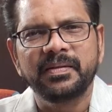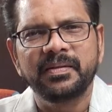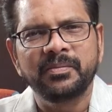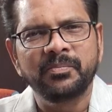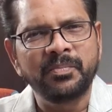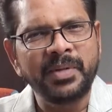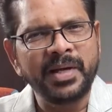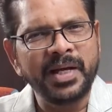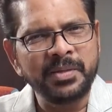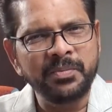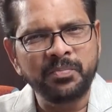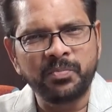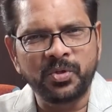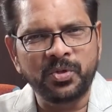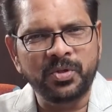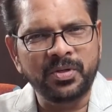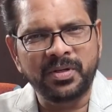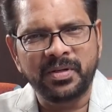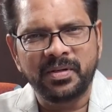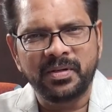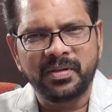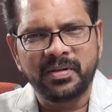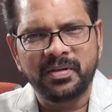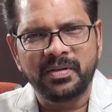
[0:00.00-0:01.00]
My book
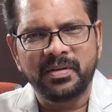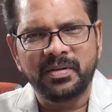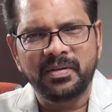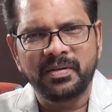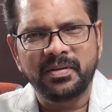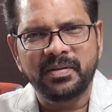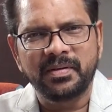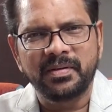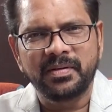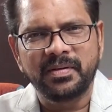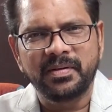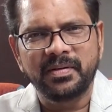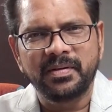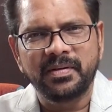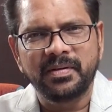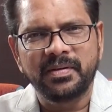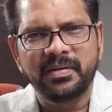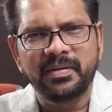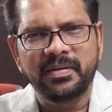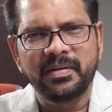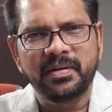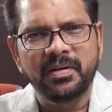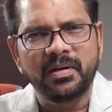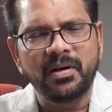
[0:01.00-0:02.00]

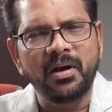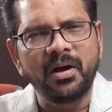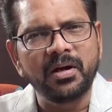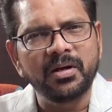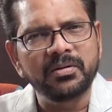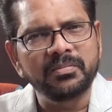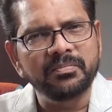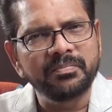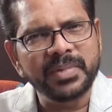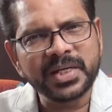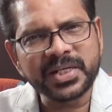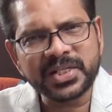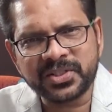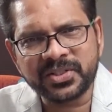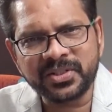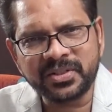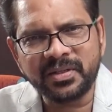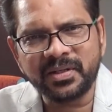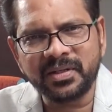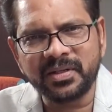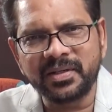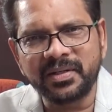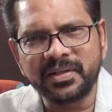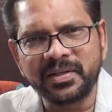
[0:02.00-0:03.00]
on
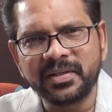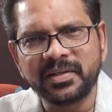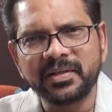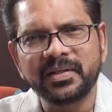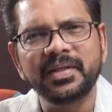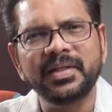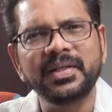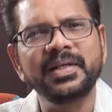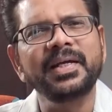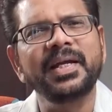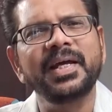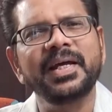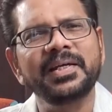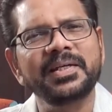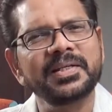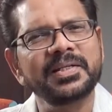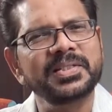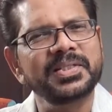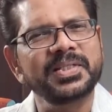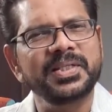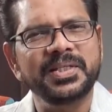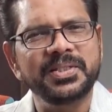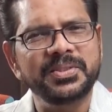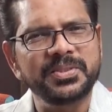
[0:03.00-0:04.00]
machine learning in data
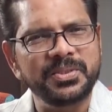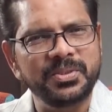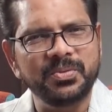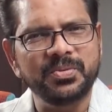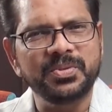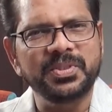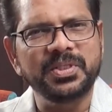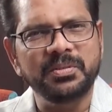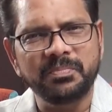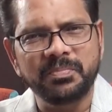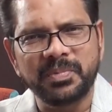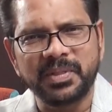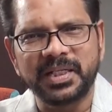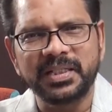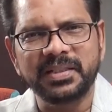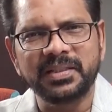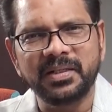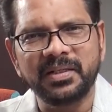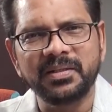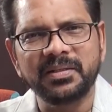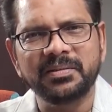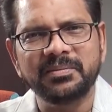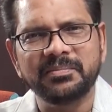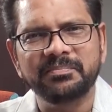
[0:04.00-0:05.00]
science using
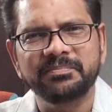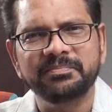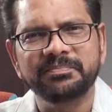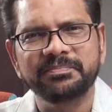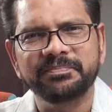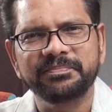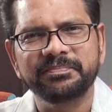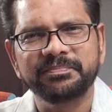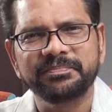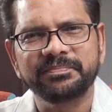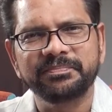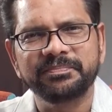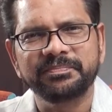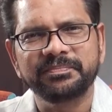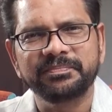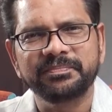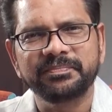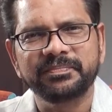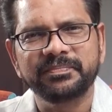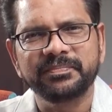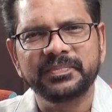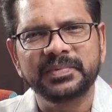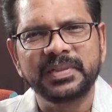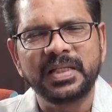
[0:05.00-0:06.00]
Python
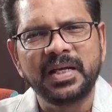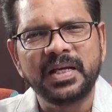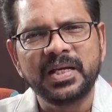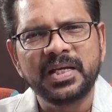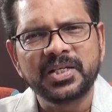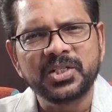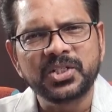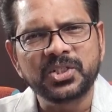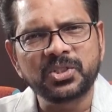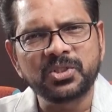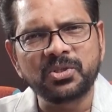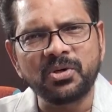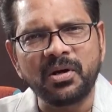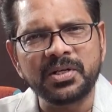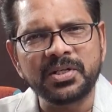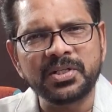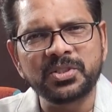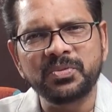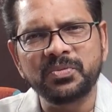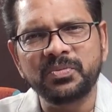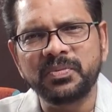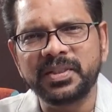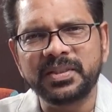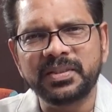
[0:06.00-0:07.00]

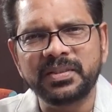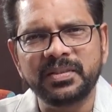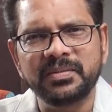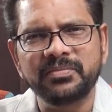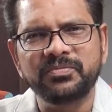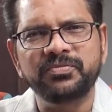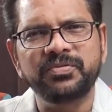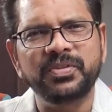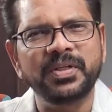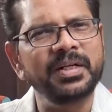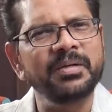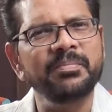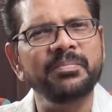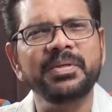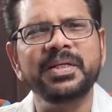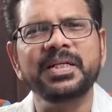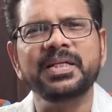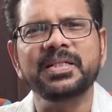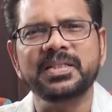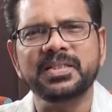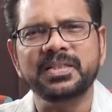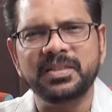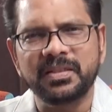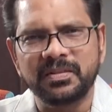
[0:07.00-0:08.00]
starts with the
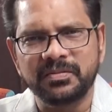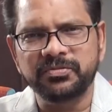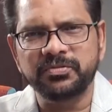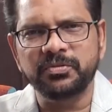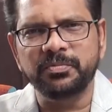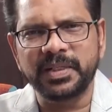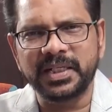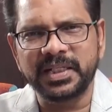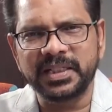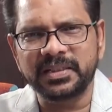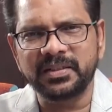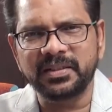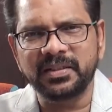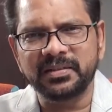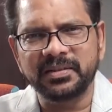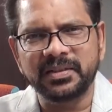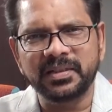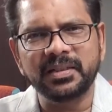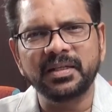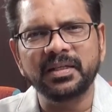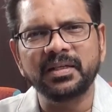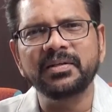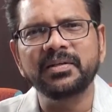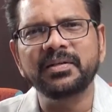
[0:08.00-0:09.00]
fundamentals of Python
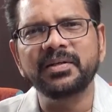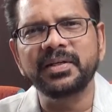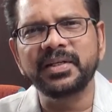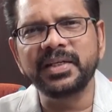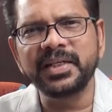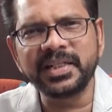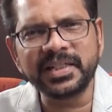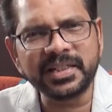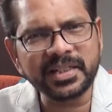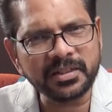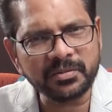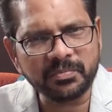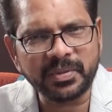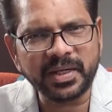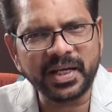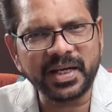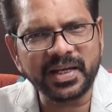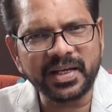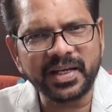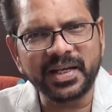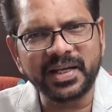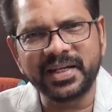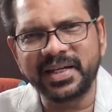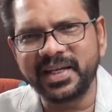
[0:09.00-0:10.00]
that are needed by
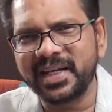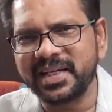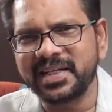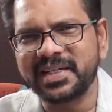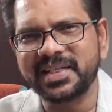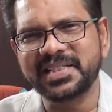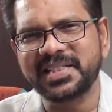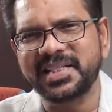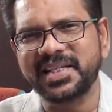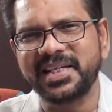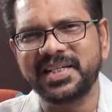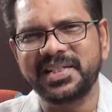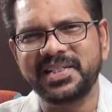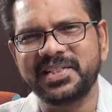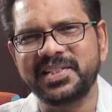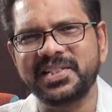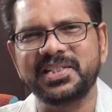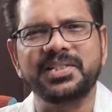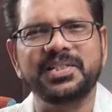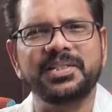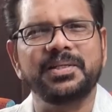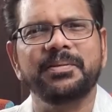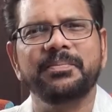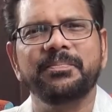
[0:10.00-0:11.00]
a data
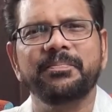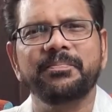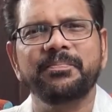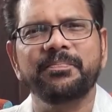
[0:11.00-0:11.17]
scientist.